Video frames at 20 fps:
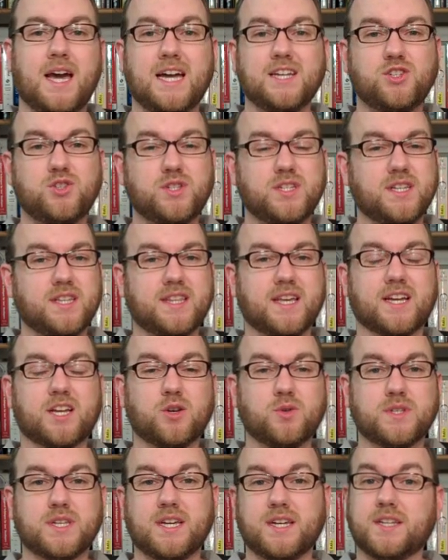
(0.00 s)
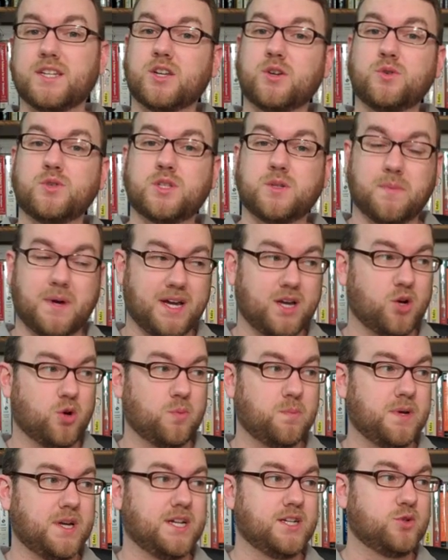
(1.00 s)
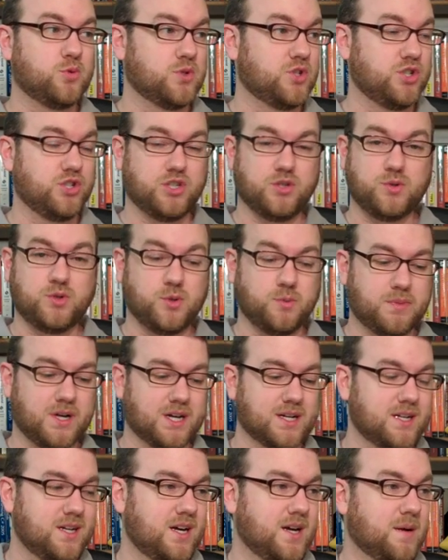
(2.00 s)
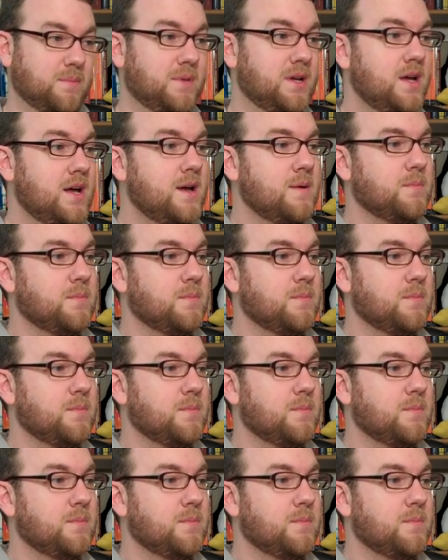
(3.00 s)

as you see, that goes ahead and goes to my homepage, which is youtube.com,